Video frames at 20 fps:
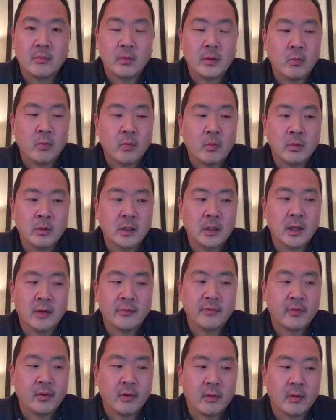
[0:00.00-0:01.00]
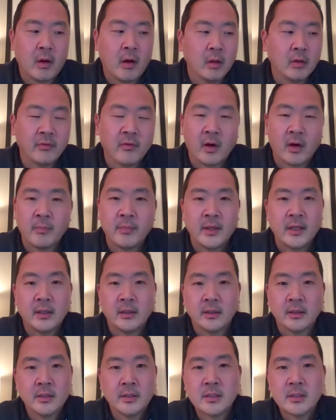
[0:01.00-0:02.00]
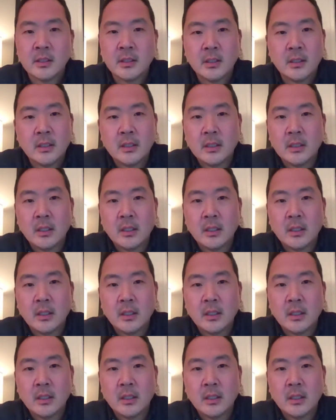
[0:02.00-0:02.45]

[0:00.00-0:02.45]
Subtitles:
We would love for all of our peers